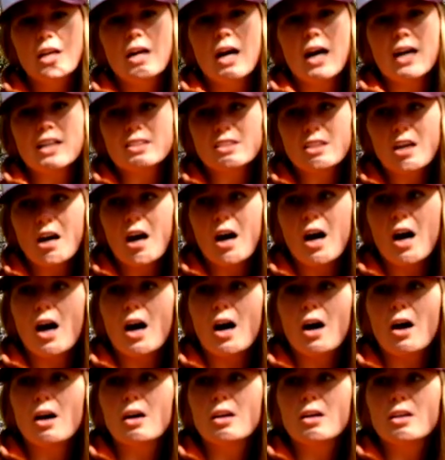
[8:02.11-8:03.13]
I
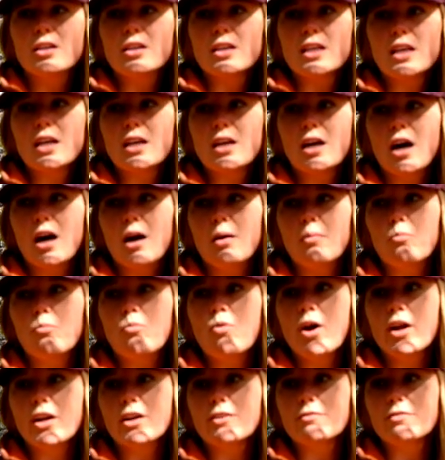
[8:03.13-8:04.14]
saw um,
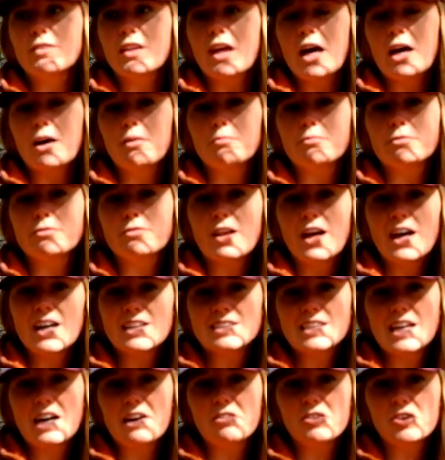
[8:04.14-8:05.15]
one of them fly
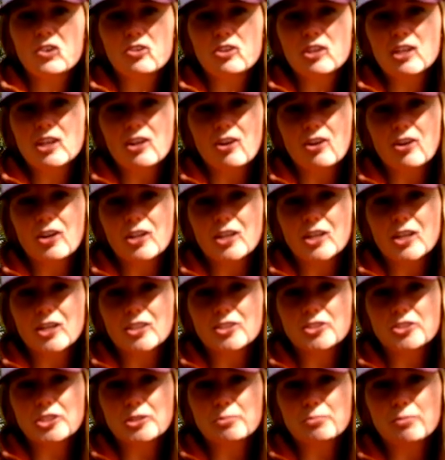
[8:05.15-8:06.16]
down the creek
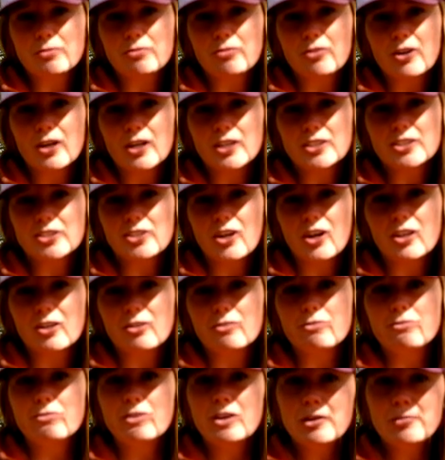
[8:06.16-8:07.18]
earlier just before I started
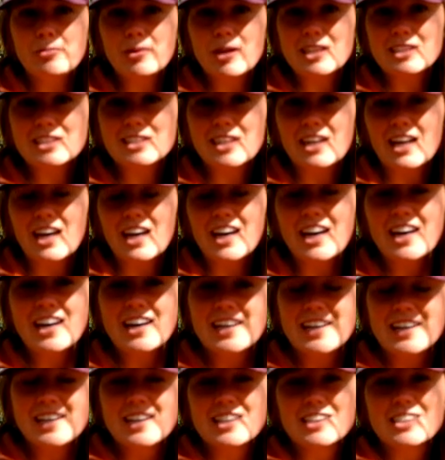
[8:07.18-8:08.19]
filming today.
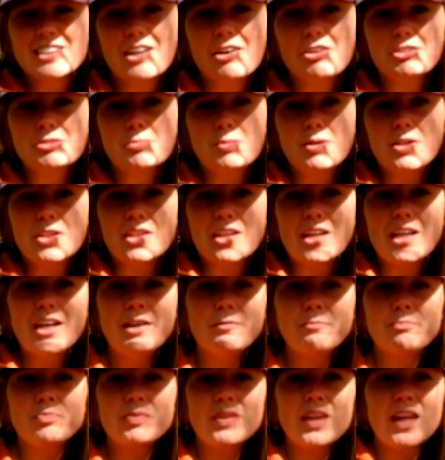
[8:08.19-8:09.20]
That was pretty neat.
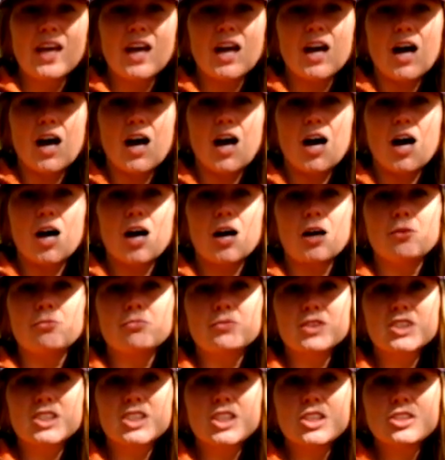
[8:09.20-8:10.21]
Um,
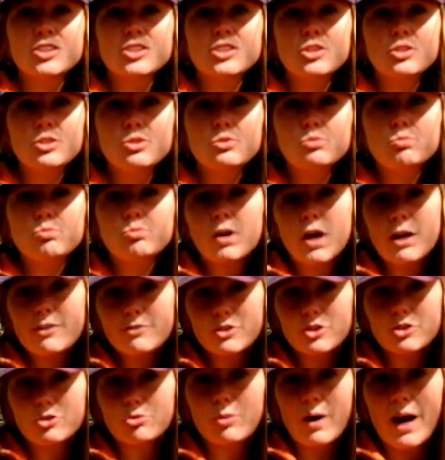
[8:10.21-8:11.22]
there's also
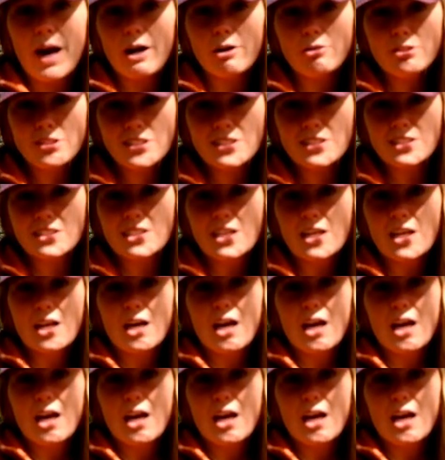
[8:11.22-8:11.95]
ruffed grouse,